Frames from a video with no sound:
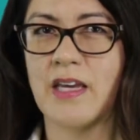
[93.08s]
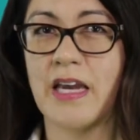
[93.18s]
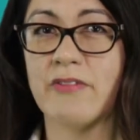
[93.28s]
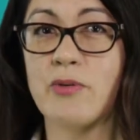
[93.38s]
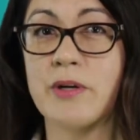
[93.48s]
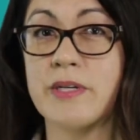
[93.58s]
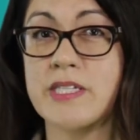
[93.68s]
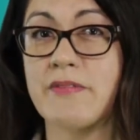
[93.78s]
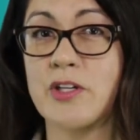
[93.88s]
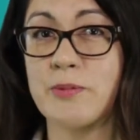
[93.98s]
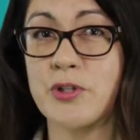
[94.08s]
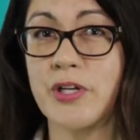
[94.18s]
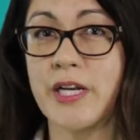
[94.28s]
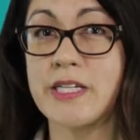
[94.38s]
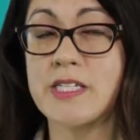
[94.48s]
Everyone must have the
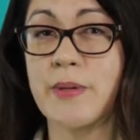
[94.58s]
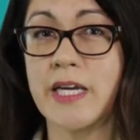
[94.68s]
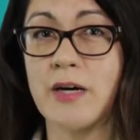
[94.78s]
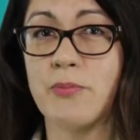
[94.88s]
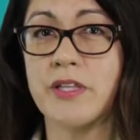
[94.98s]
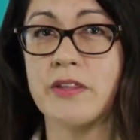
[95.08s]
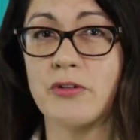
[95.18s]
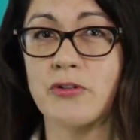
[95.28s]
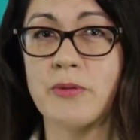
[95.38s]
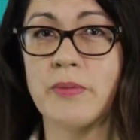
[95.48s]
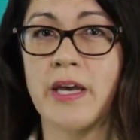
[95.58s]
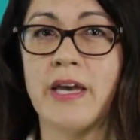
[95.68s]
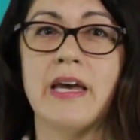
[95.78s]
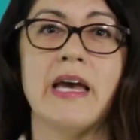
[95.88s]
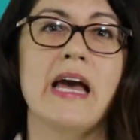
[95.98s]
opportunity to speak up within the group
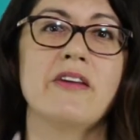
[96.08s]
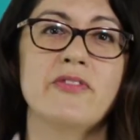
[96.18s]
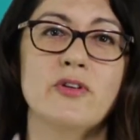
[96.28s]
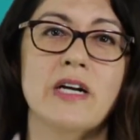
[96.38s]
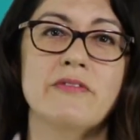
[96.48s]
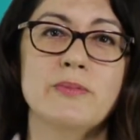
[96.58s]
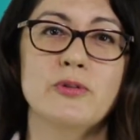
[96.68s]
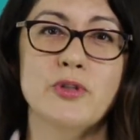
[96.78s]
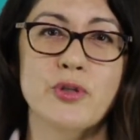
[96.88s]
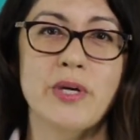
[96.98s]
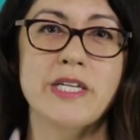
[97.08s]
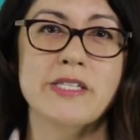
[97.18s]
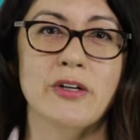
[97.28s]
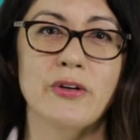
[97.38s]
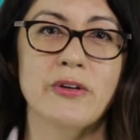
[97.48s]
and feel comfortable doing
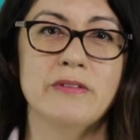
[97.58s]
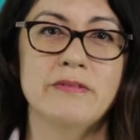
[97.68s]
so.